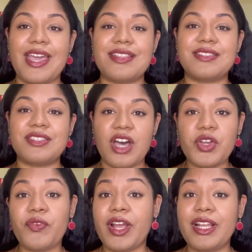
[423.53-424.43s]
It's
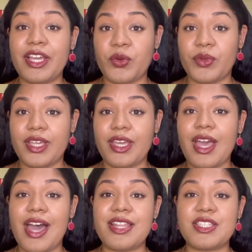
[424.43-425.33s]
not very
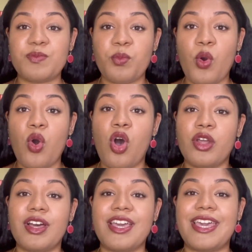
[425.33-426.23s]
liquidy and it's more
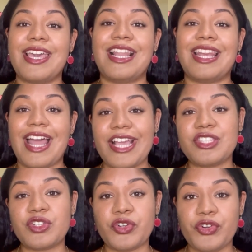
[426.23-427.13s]
on a
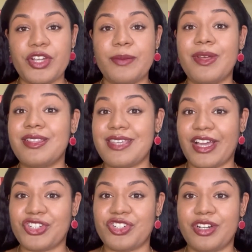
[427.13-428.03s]
light cream
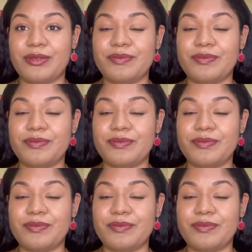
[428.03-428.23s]
texture.